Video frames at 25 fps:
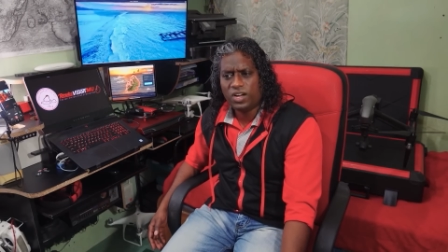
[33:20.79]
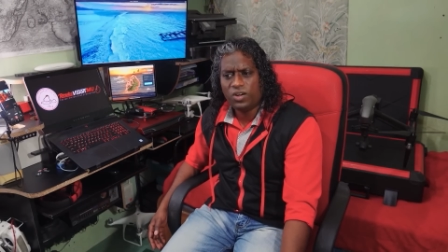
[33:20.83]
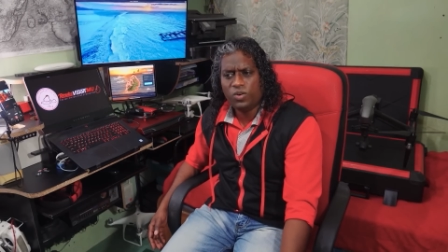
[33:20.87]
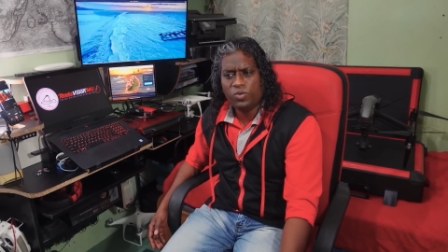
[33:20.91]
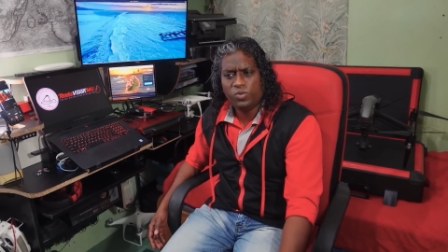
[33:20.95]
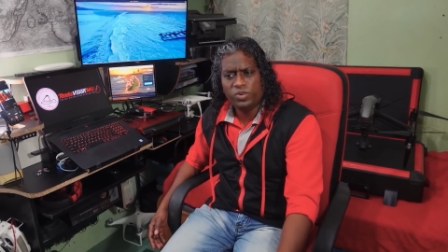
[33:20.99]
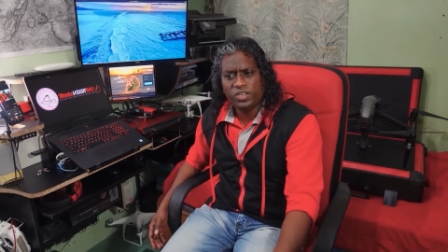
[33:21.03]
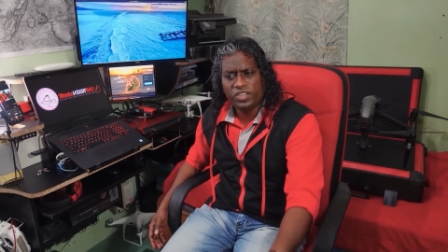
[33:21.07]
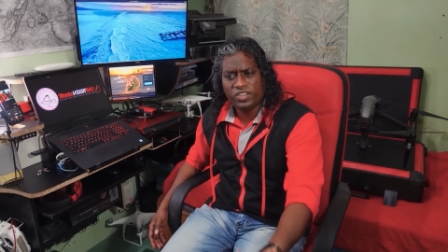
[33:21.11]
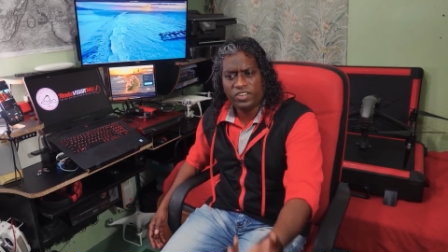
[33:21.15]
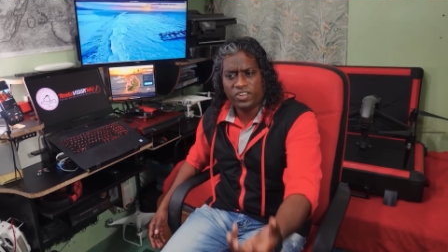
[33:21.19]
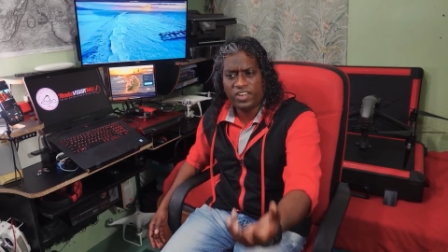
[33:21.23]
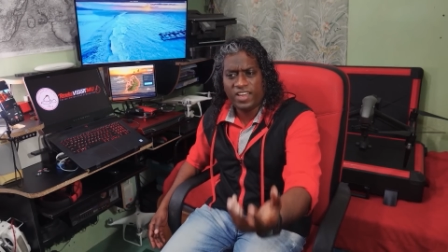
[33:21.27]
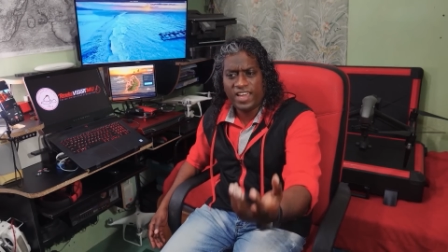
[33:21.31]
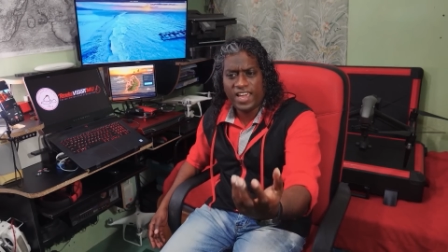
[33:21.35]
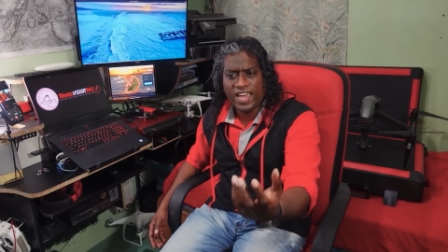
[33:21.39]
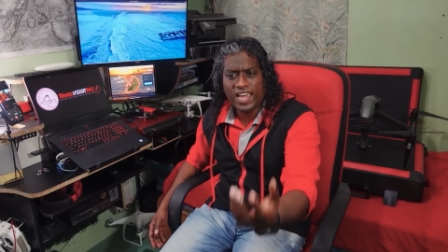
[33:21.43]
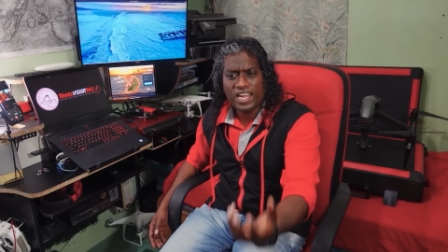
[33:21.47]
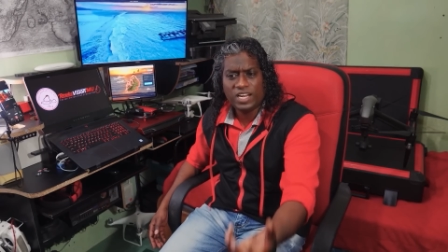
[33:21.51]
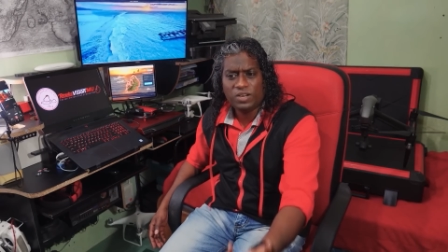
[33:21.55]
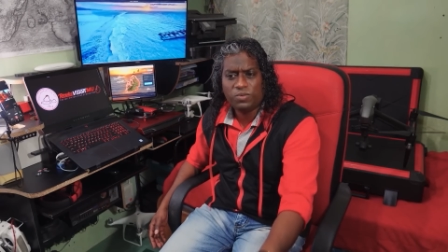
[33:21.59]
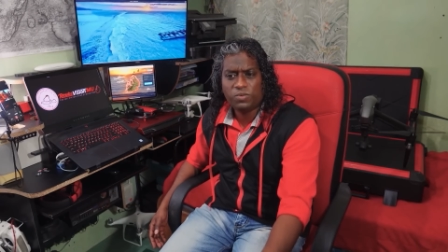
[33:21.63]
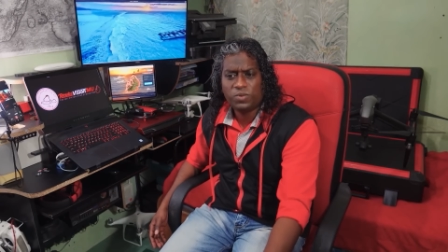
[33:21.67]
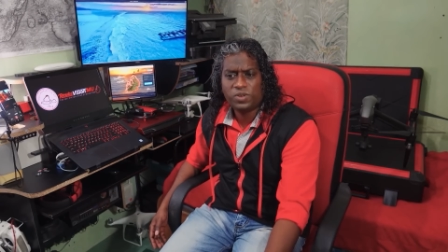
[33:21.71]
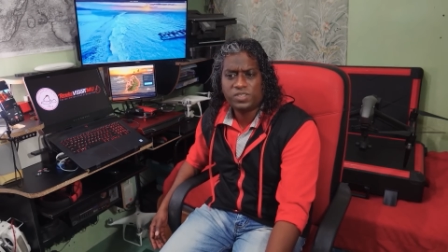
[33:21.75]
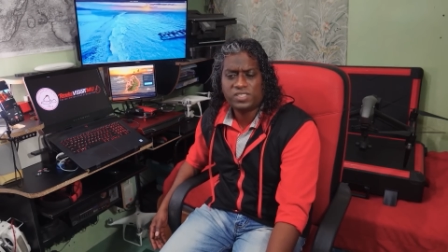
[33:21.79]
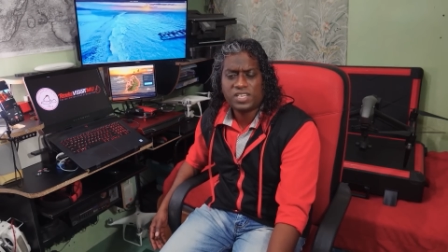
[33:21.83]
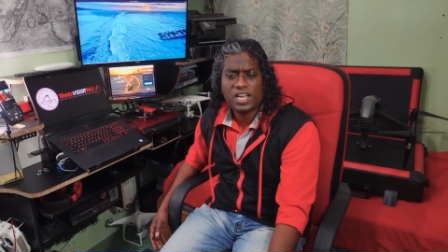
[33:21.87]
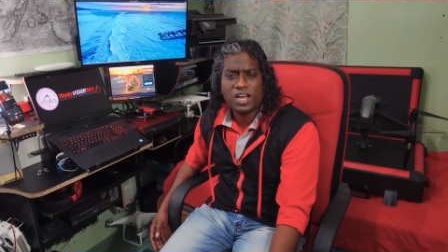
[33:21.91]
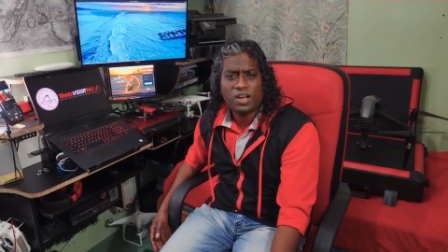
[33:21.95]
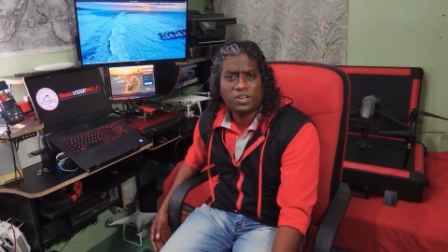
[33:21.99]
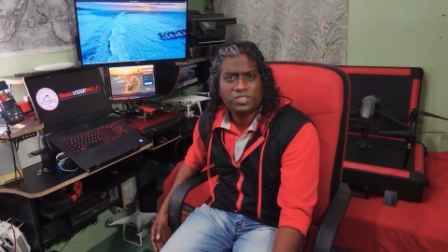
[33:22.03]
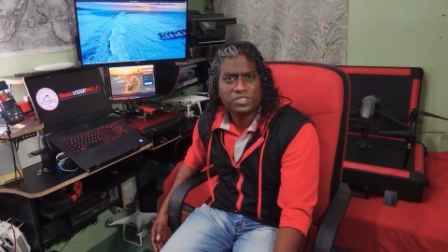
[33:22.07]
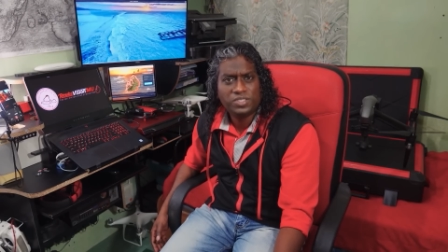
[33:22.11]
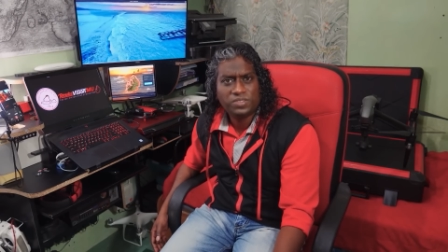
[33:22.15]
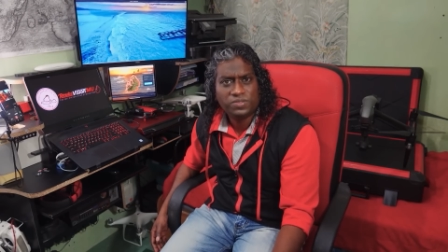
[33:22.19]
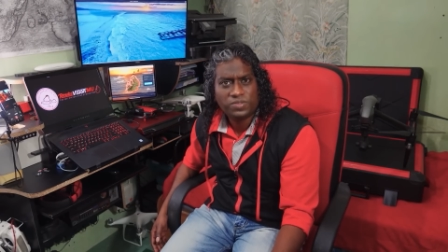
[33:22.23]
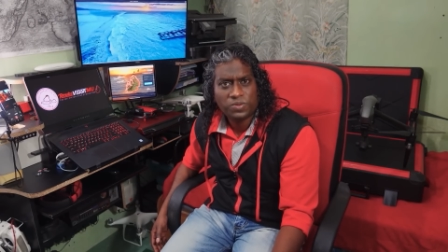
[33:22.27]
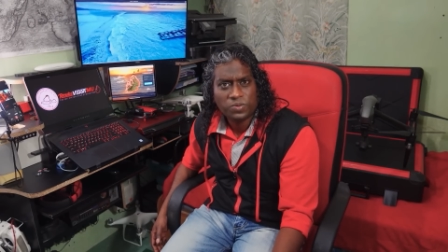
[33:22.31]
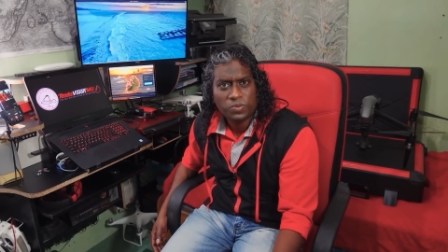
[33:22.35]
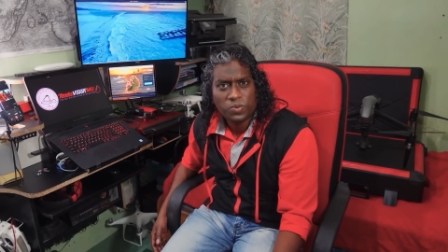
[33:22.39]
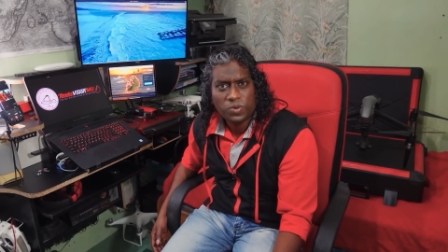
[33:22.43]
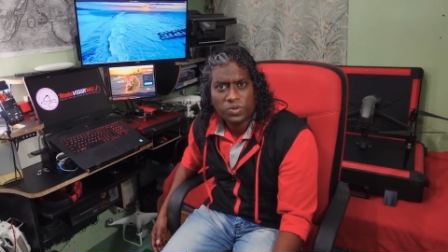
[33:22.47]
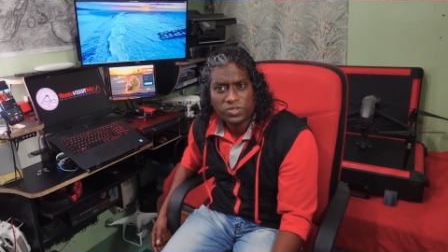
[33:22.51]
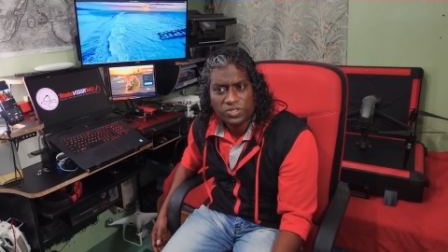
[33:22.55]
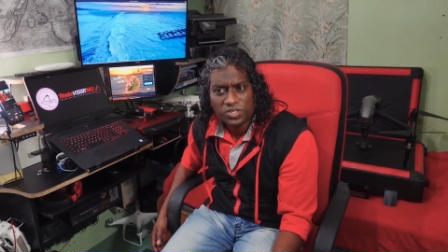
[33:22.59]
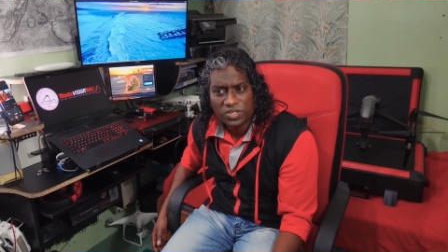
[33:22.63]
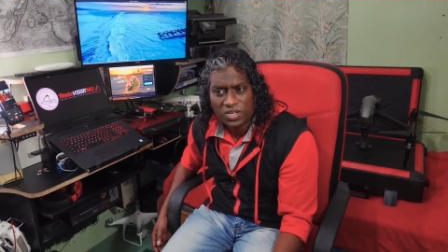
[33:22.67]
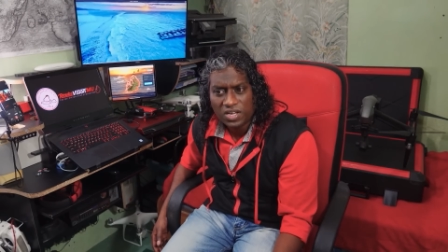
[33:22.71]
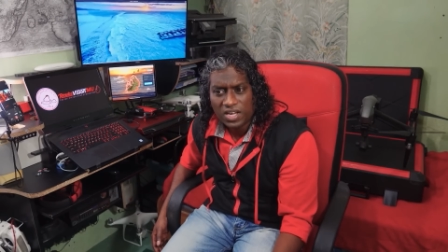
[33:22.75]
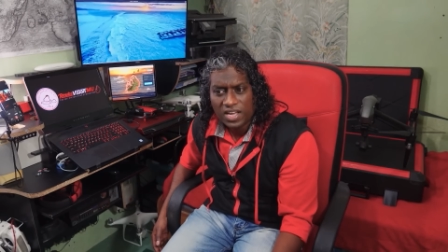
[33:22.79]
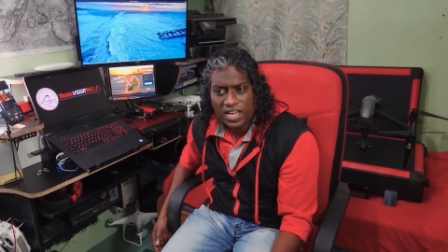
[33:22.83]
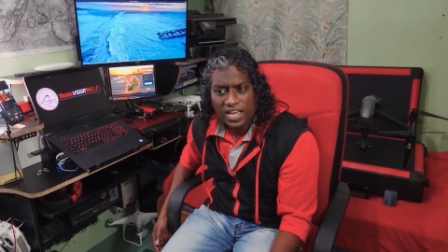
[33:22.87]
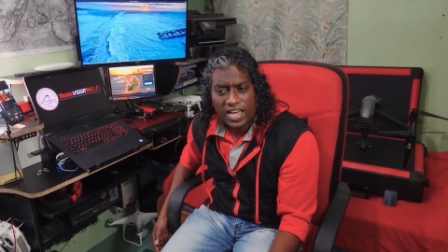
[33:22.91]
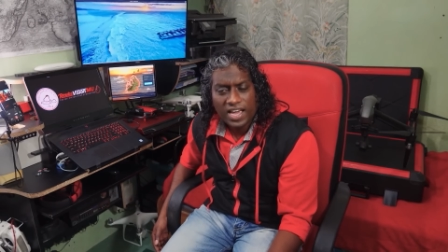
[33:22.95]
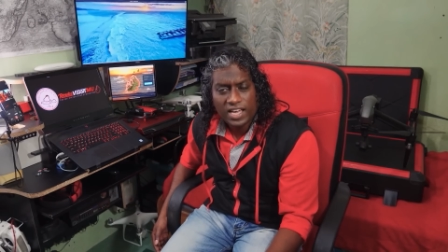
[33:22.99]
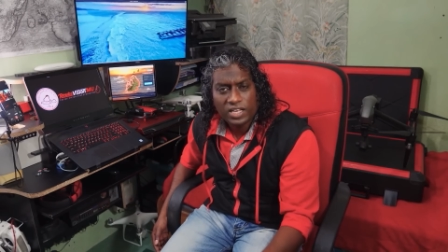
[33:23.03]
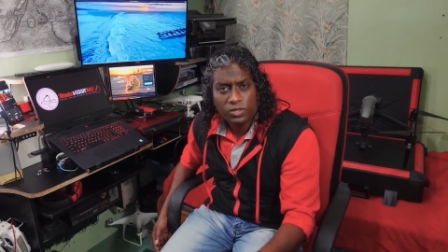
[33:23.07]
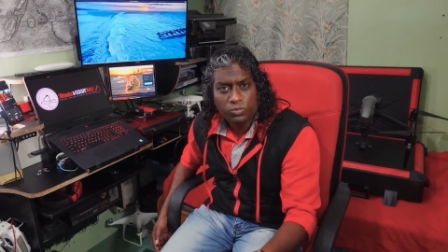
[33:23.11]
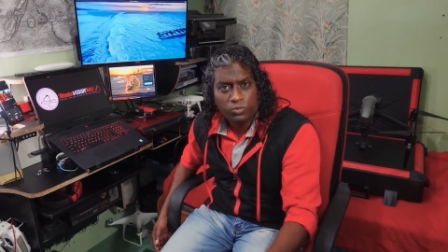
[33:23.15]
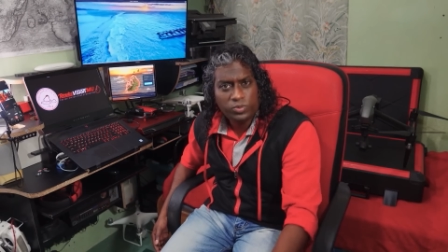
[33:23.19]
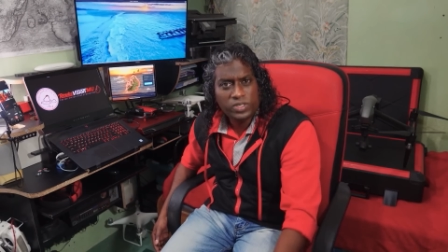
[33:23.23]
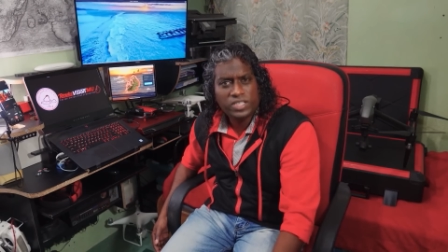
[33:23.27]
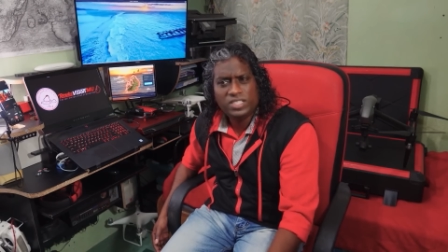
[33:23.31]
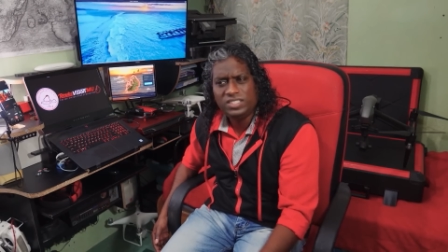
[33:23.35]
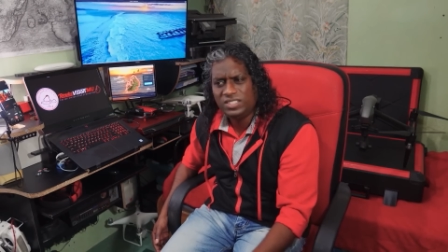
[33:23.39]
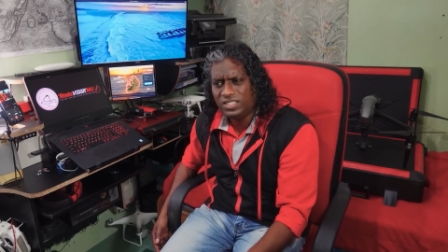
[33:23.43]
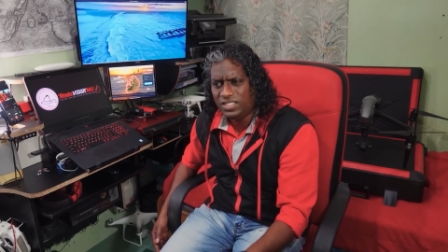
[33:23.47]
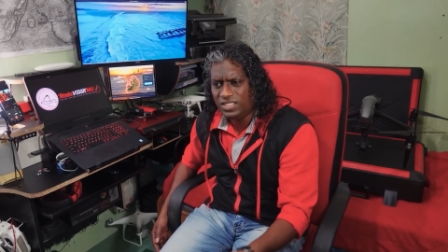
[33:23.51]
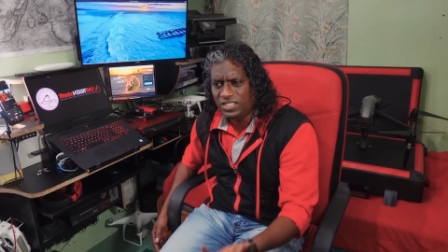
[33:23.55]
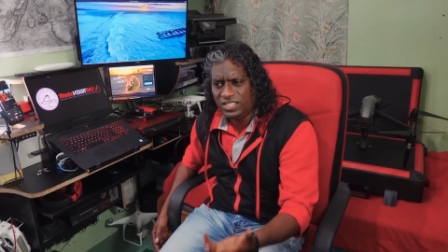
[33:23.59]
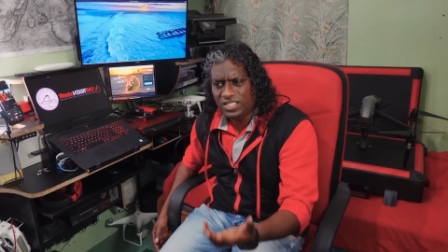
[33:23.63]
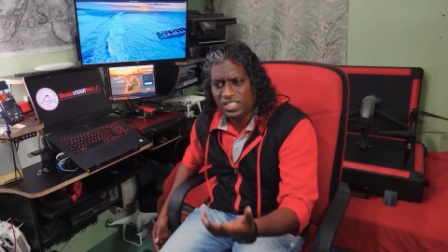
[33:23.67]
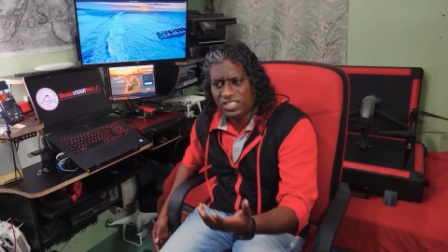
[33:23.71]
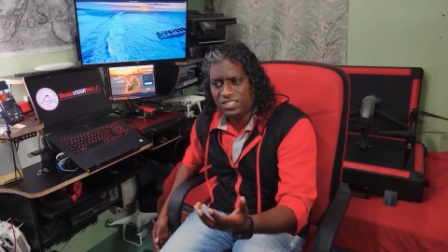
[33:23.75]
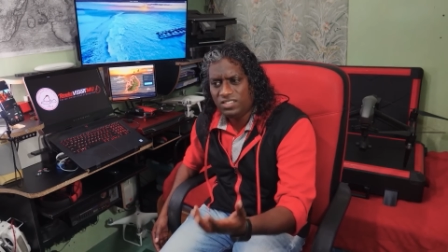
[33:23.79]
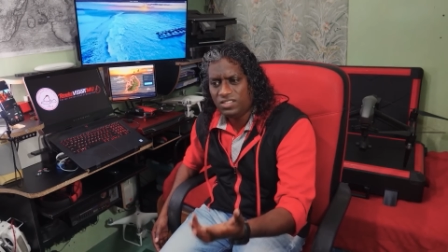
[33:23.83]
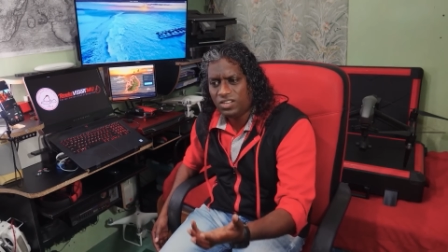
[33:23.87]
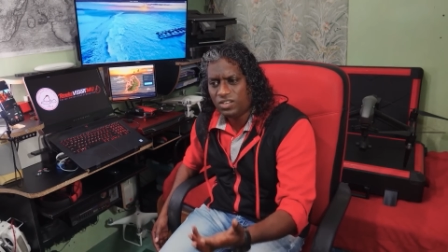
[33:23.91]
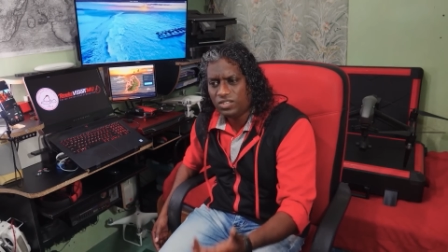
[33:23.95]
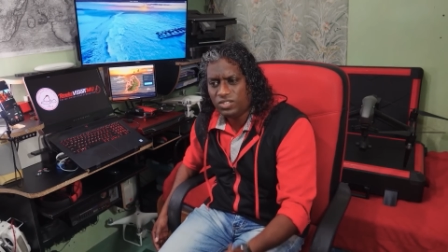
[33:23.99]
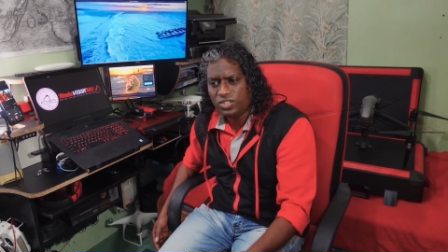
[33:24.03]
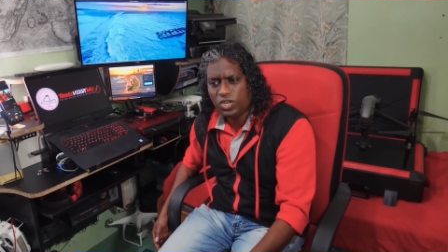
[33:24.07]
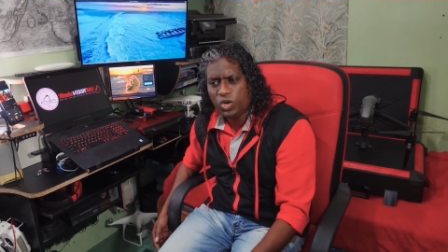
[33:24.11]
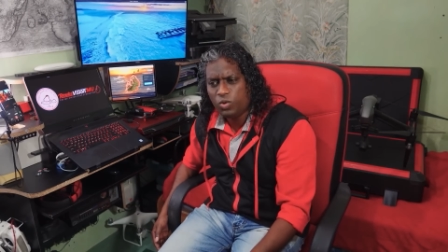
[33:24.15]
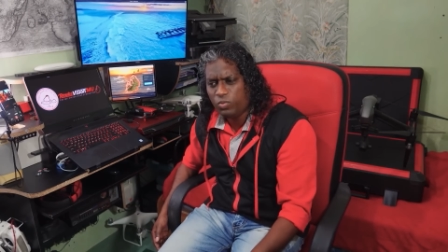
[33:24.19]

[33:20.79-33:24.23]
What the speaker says: Only her head was out of the water, and we did not know.